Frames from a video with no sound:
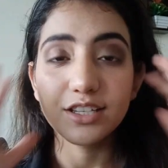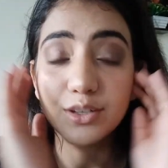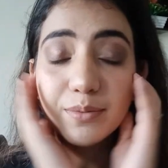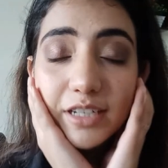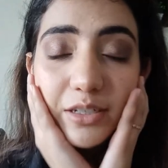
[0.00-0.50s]

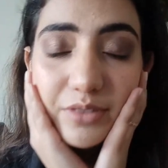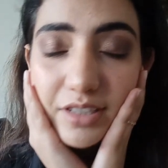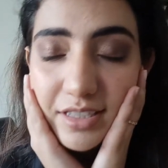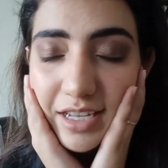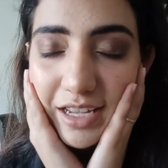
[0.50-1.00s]
So I'm done with
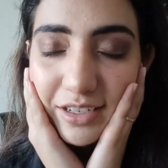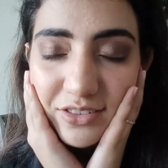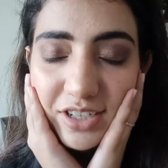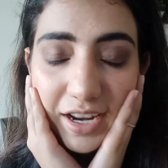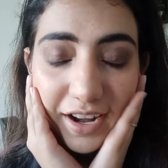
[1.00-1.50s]
this eye
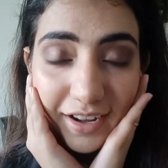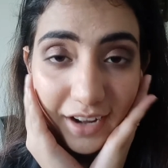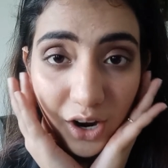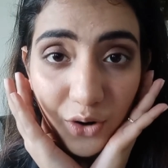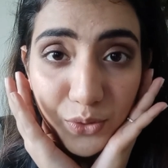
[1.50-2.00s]
look, and
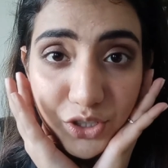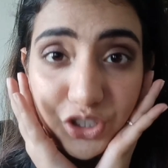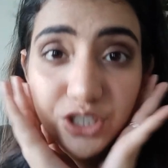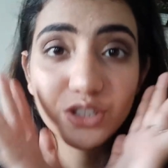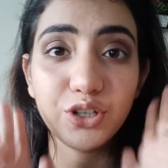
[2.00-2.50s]
now
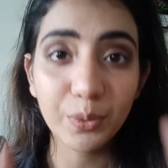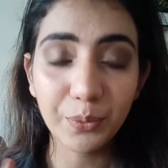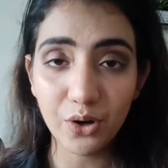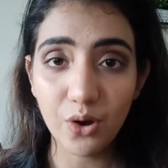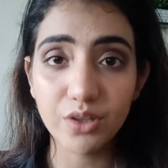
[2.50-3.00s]
just gonna
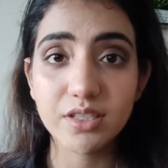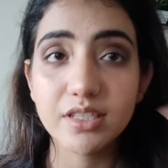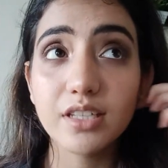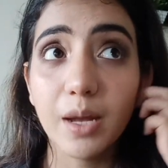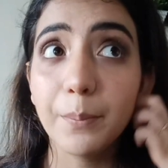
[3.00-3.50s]
put on
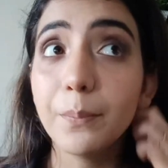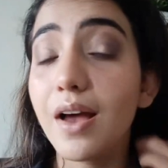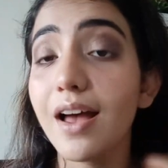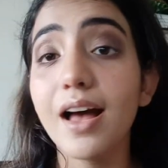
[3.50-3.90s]
some